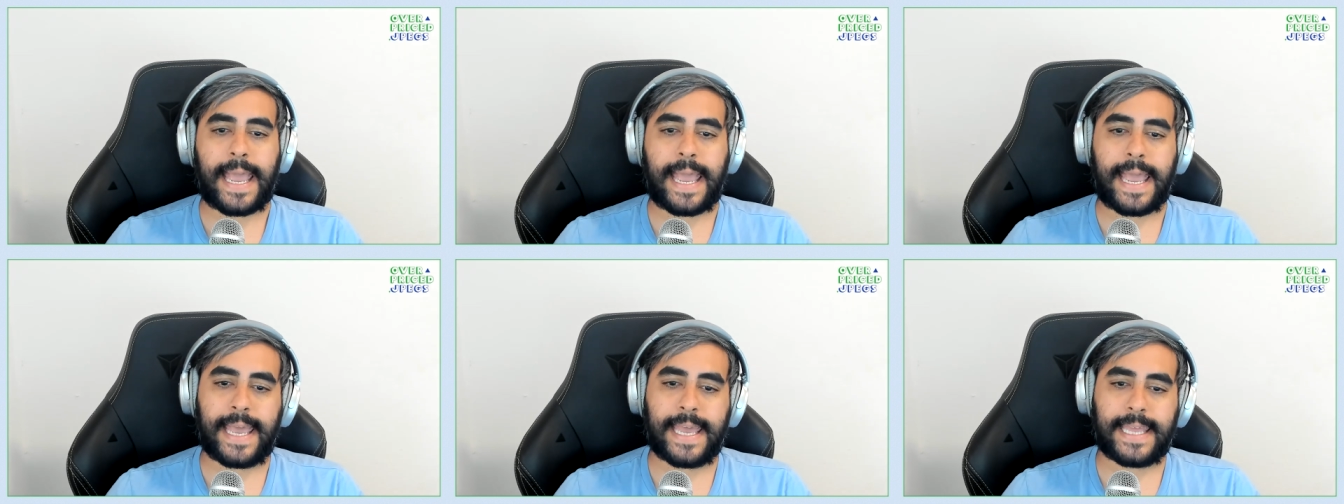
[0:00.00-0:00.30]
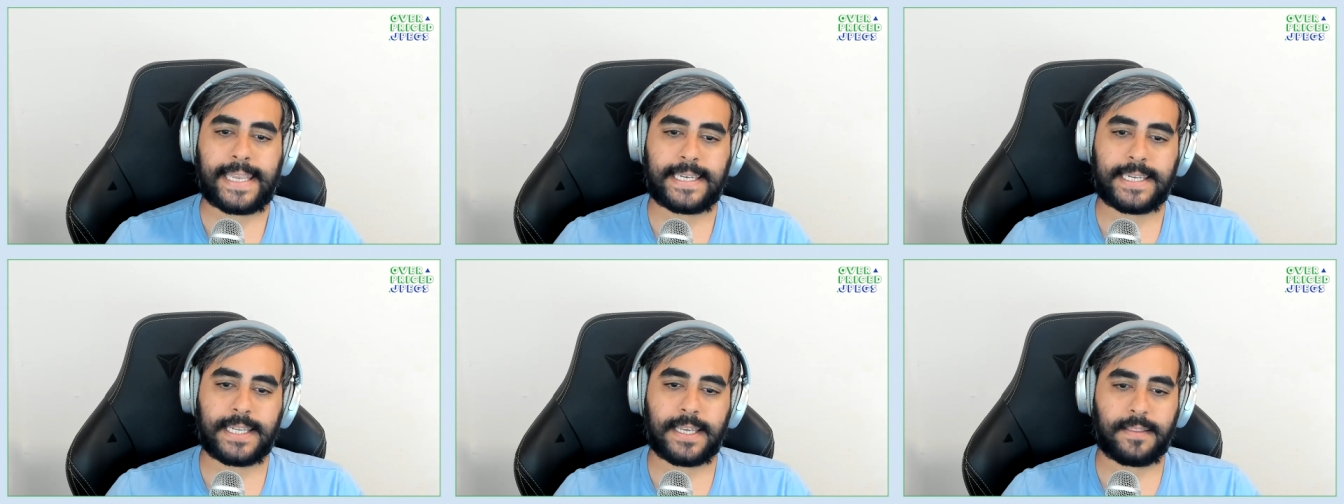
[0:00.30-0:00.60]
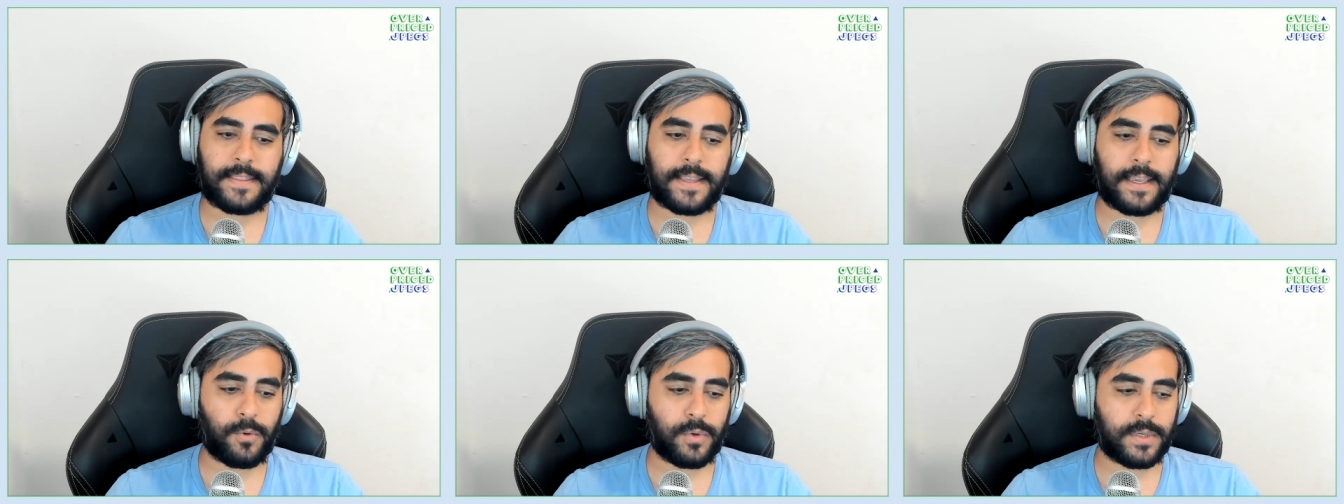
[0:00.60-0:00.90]
And
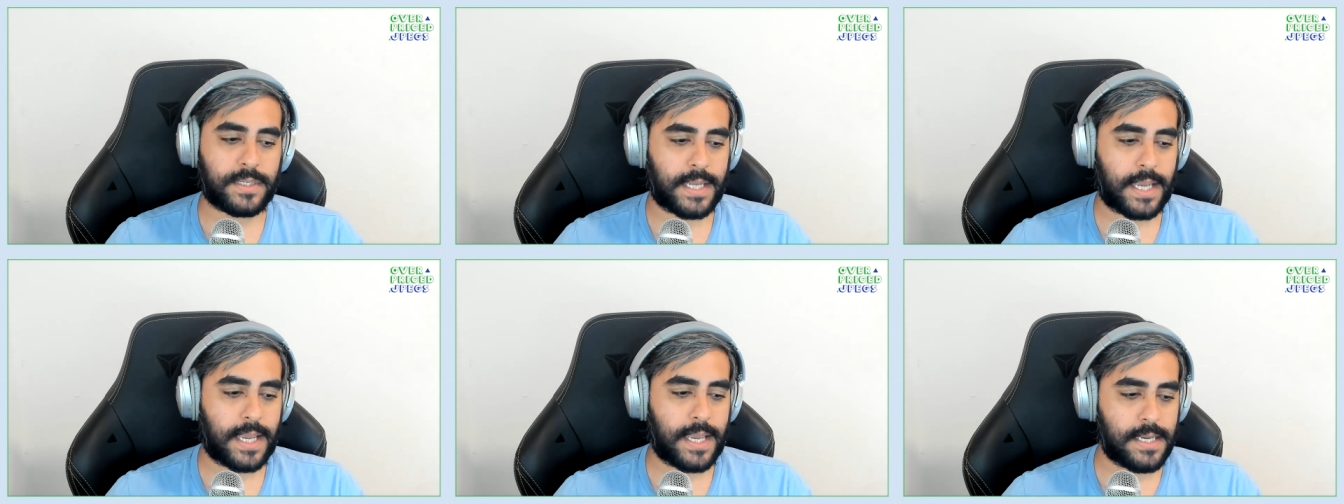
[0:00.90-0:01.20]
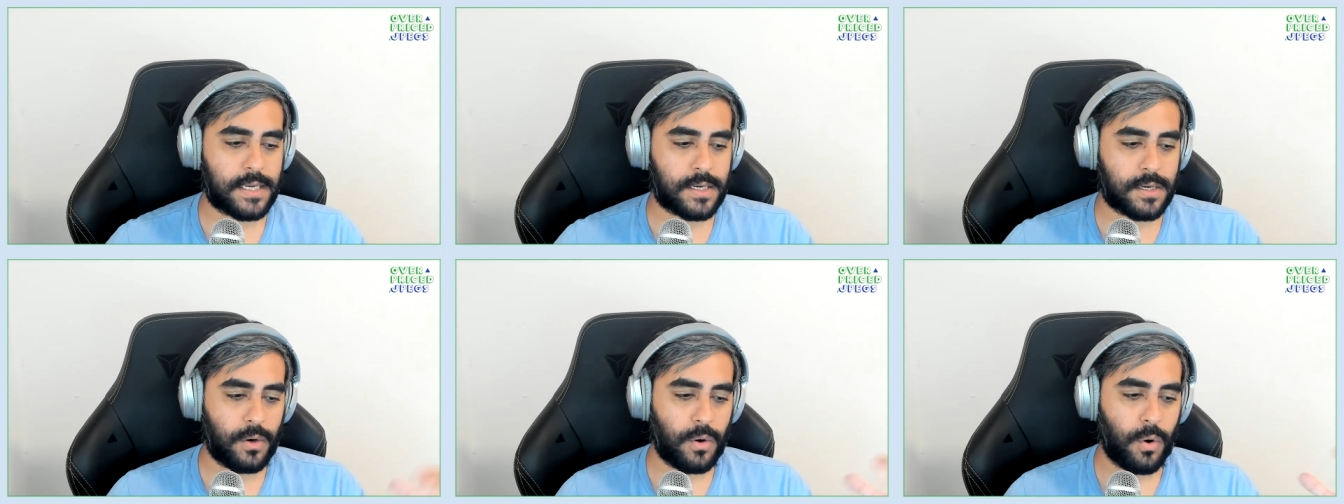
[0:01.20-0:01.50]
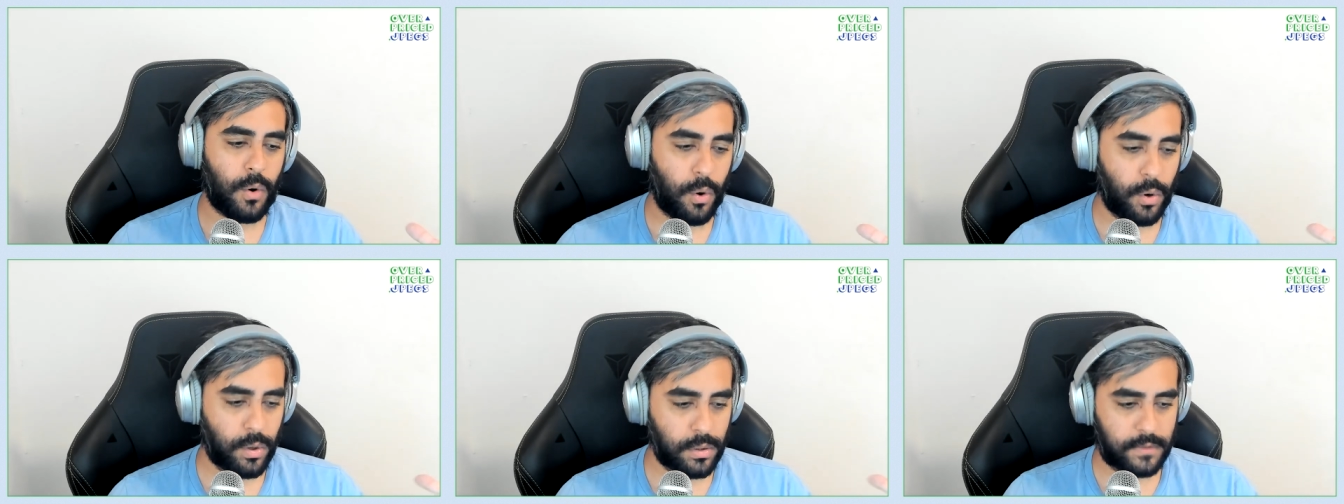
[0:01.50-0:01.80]
they would take
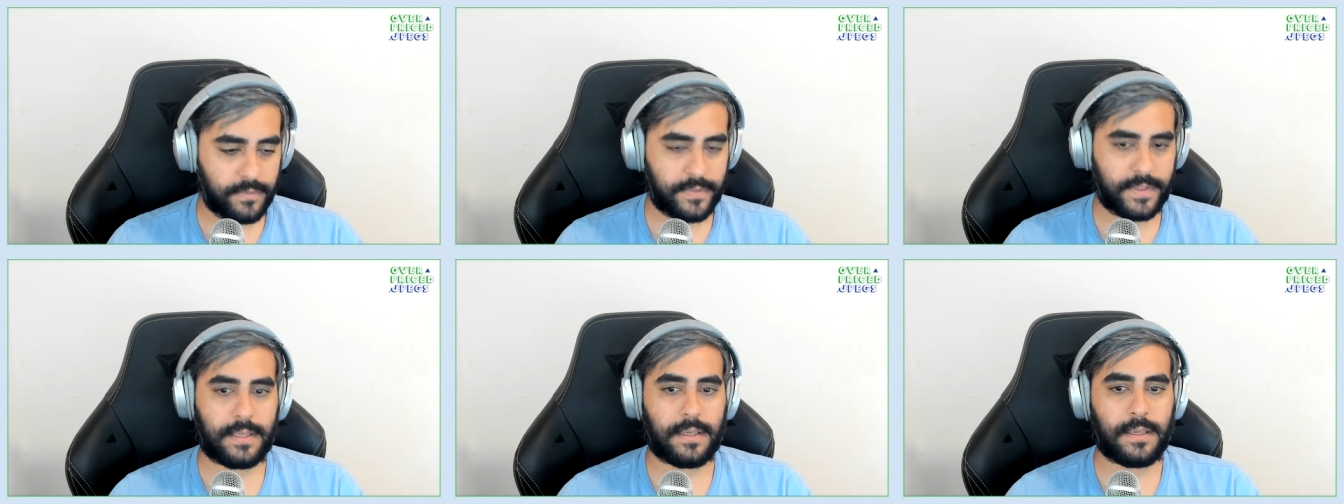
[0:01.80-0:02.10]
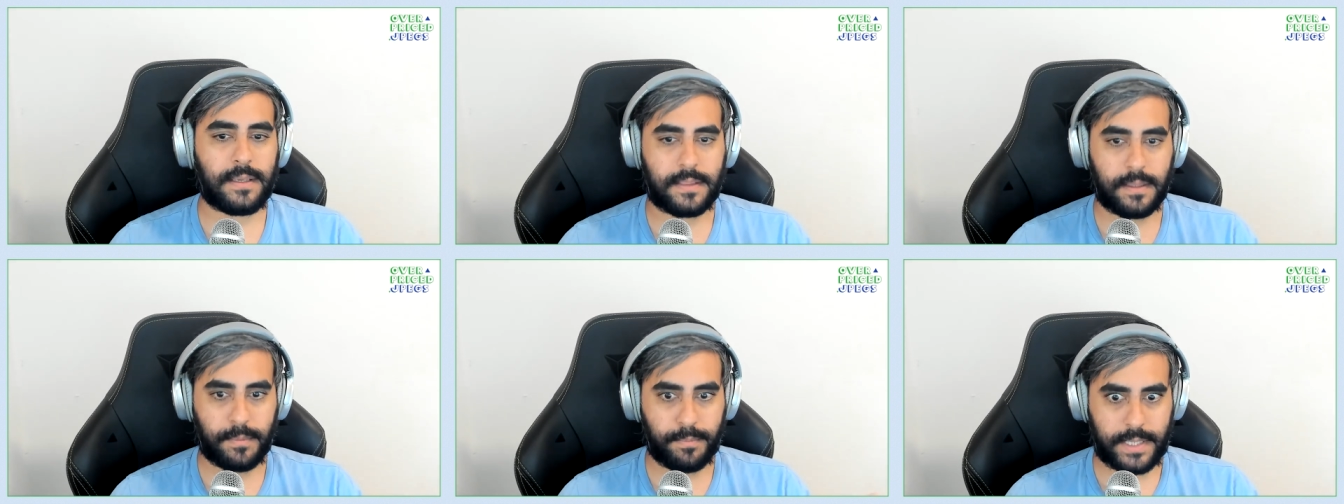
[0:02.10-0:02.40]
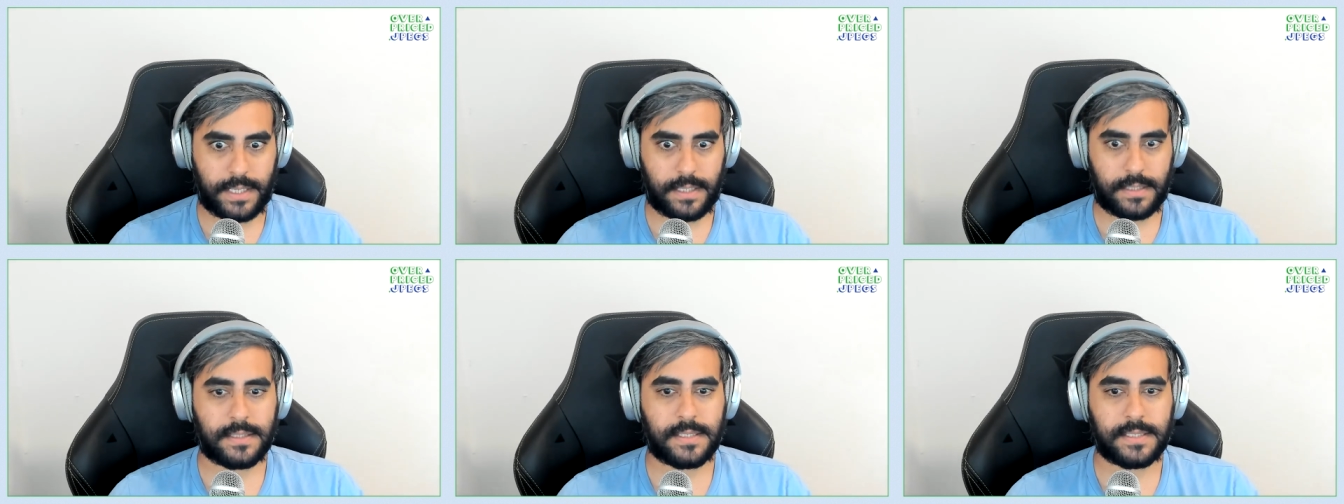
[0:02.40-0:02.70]
all of the, the
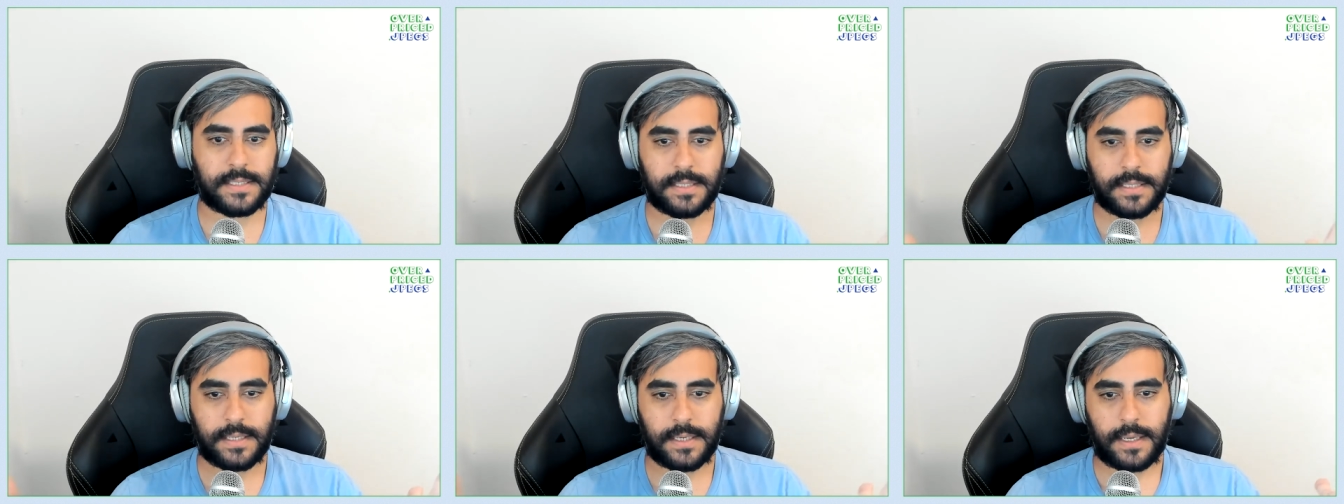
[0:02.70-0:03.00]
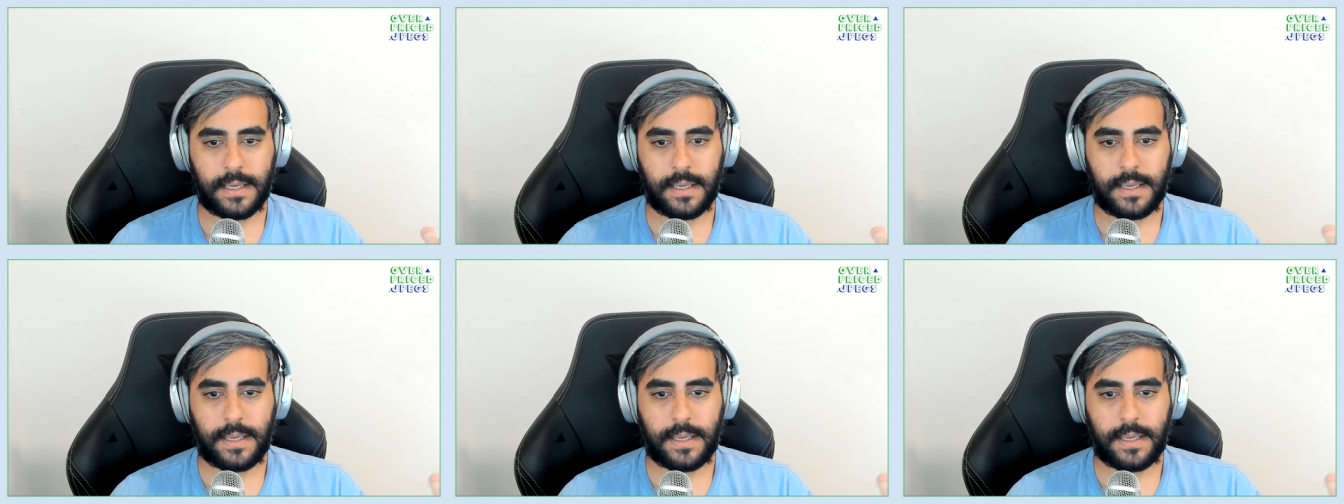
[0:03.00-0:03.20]
bids